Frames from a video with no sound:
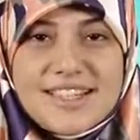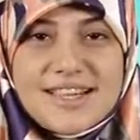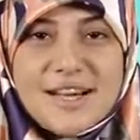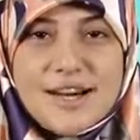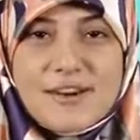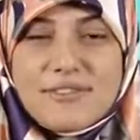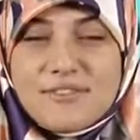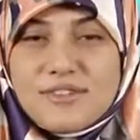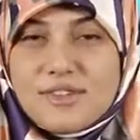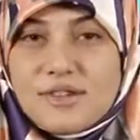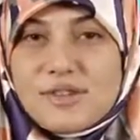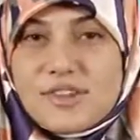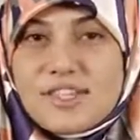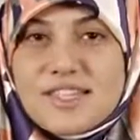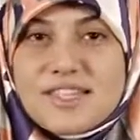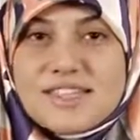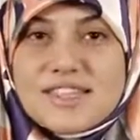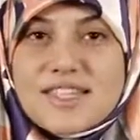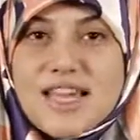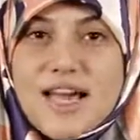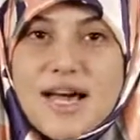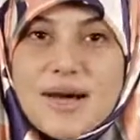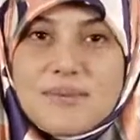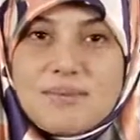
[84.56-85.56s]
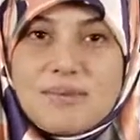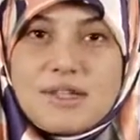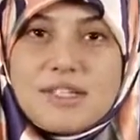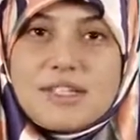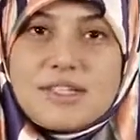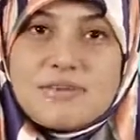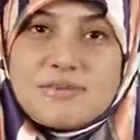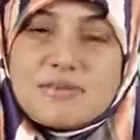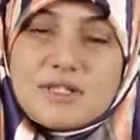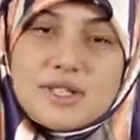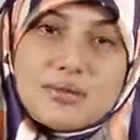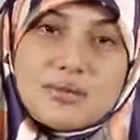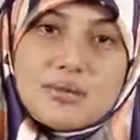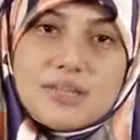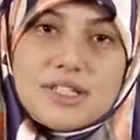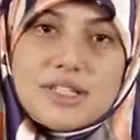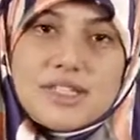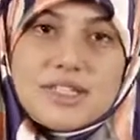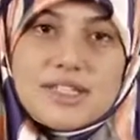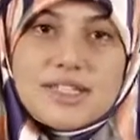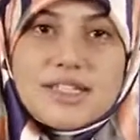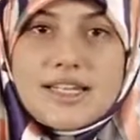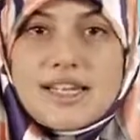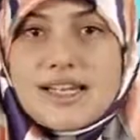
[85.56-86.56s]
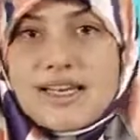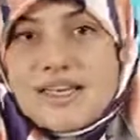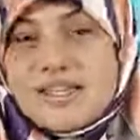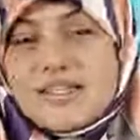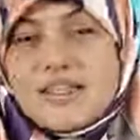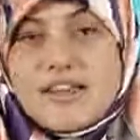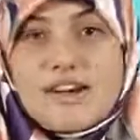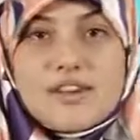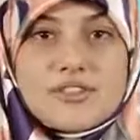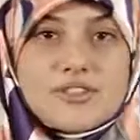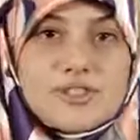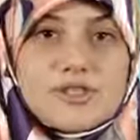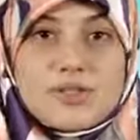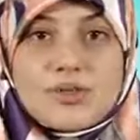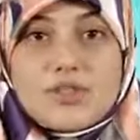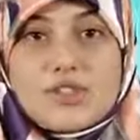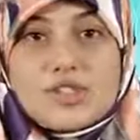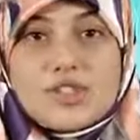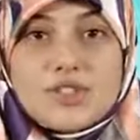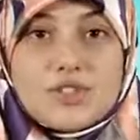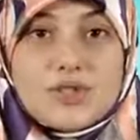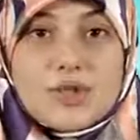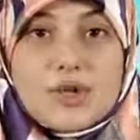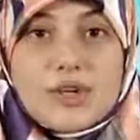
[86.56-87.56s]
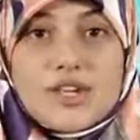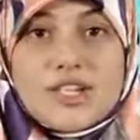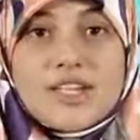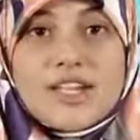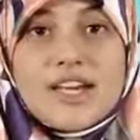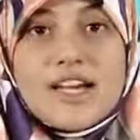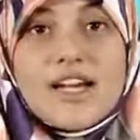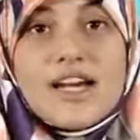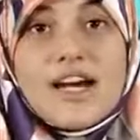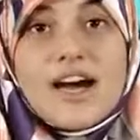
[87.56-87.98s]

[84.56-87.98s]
A few things happen in between, and long story short,